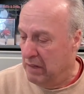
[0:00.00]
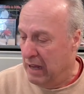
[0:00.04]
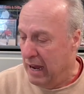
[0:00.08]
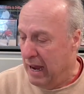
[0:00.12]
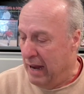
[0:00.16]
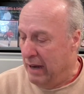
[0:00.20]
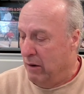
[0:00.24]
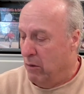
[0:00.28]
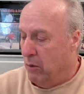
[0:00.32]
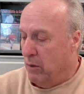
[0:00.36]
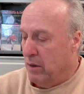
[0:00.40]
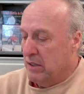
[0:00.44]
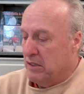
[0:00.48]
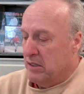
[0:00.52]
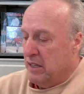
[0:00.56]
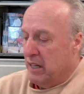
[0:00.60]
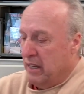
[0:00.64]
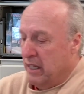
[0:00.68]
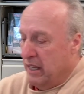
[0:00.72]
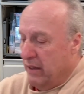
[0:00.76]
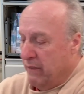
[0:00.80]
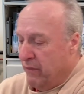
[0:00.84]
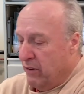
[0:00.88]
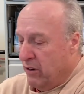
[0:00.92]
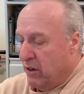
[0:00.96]
I don't want to say
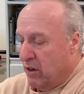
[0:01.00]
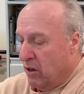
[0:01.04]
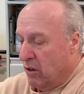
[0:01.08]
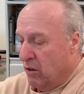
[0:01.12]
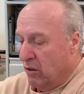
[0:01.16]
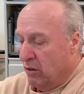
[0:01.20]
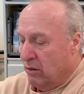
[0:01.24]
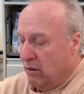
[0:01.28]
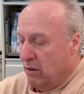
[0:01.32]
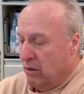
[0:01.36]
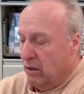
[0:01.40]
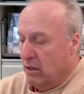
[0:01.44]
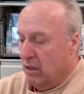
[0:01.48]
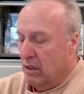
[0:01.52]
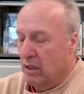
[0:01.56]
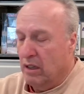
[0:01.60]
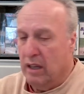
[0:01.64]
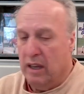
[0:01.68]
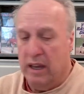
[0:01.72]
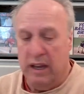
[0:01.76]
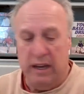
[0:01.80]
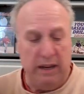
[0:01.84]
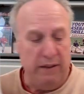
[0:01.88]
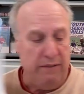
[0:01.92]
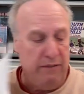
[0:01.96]
difficult, and